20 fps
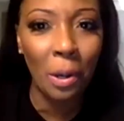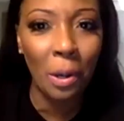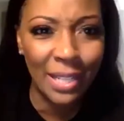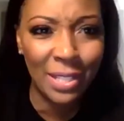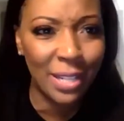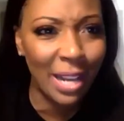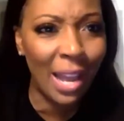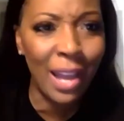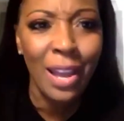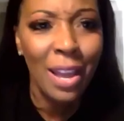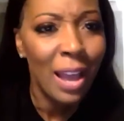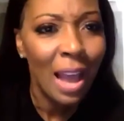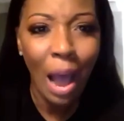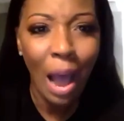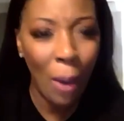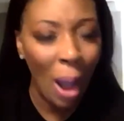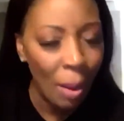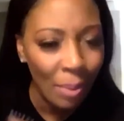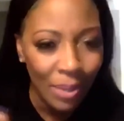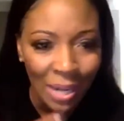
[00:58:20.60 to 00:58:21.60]
place yet.
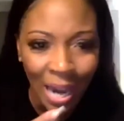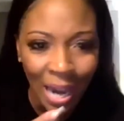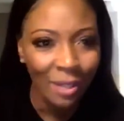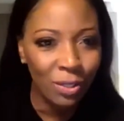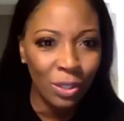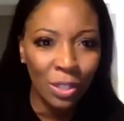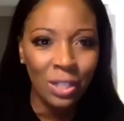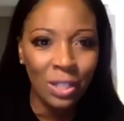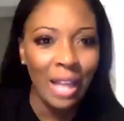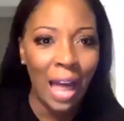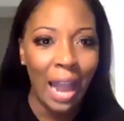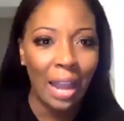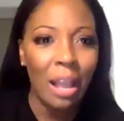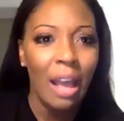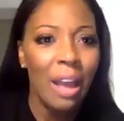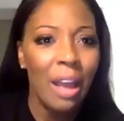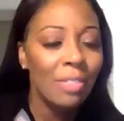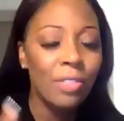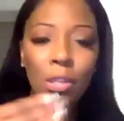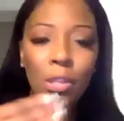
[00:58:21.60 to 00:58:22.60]
Why would I look
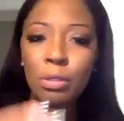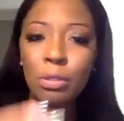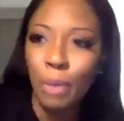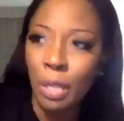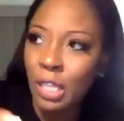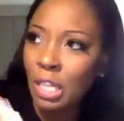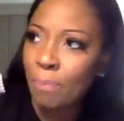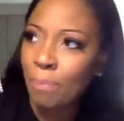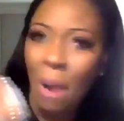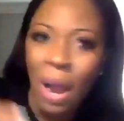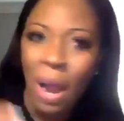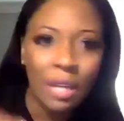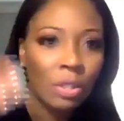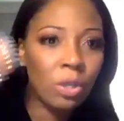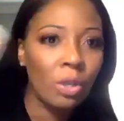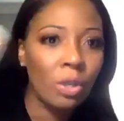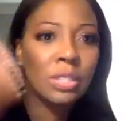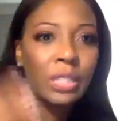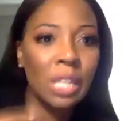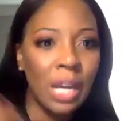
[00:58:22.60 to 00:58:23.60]
like the, the
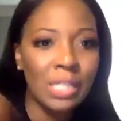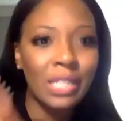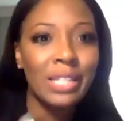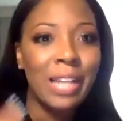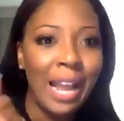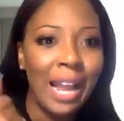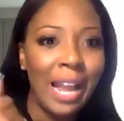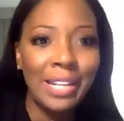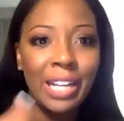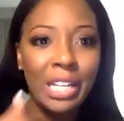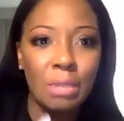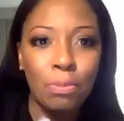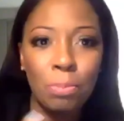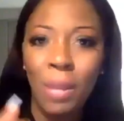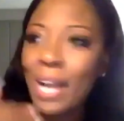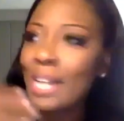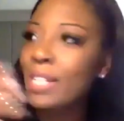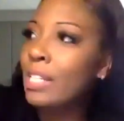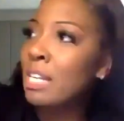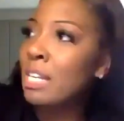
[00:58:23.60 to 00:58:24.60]
prodigal son stayed in his
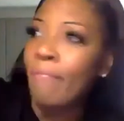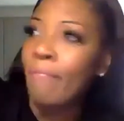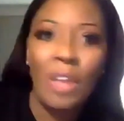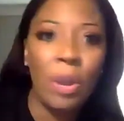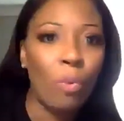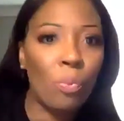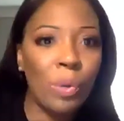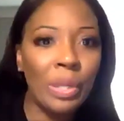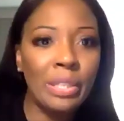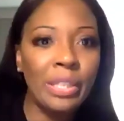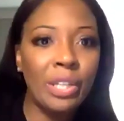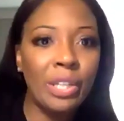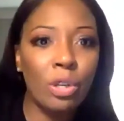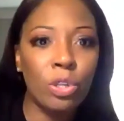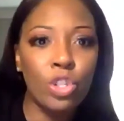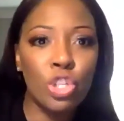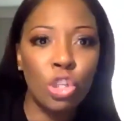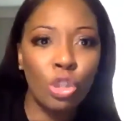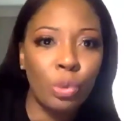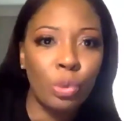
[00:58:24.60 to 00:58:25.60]
place? And if they're really
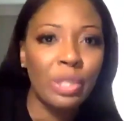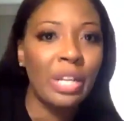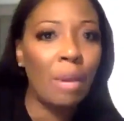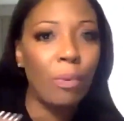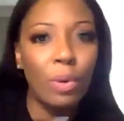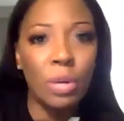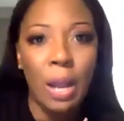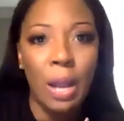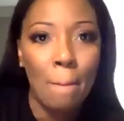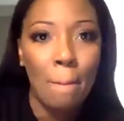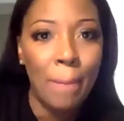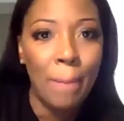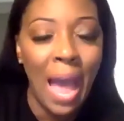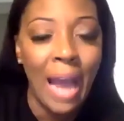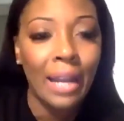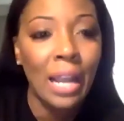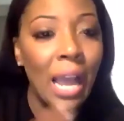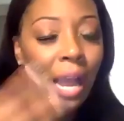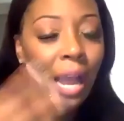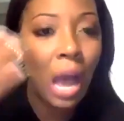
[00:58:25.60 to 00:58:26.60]
your children, they will come
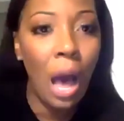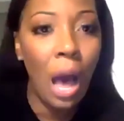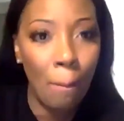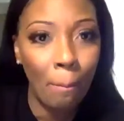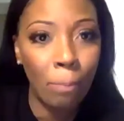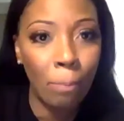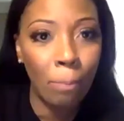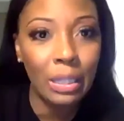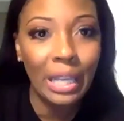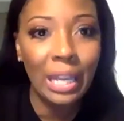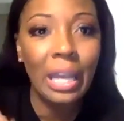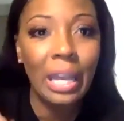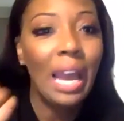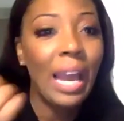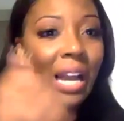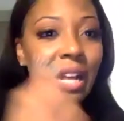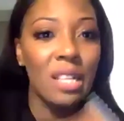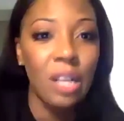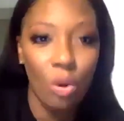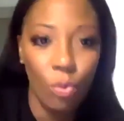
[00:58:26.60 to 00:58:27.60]
back humbly
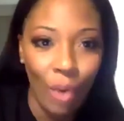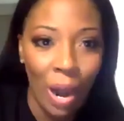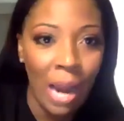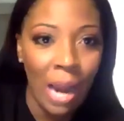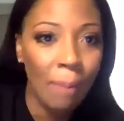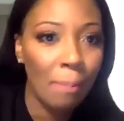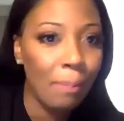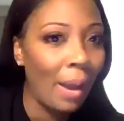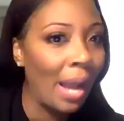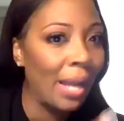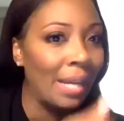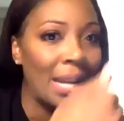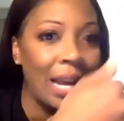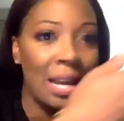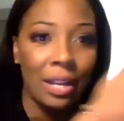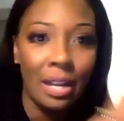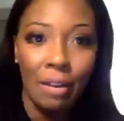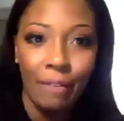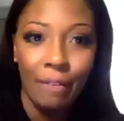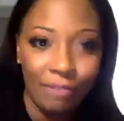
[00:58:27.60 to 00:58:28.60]
in their right mind
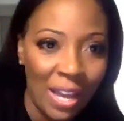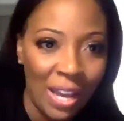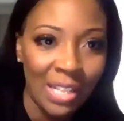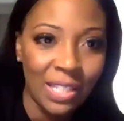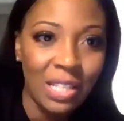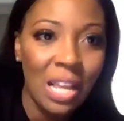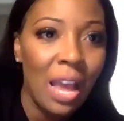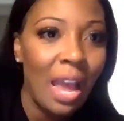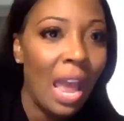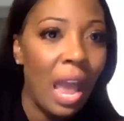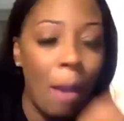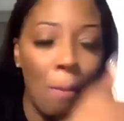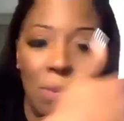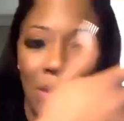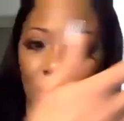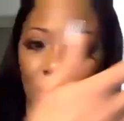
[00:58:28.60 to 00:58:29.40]
and confess and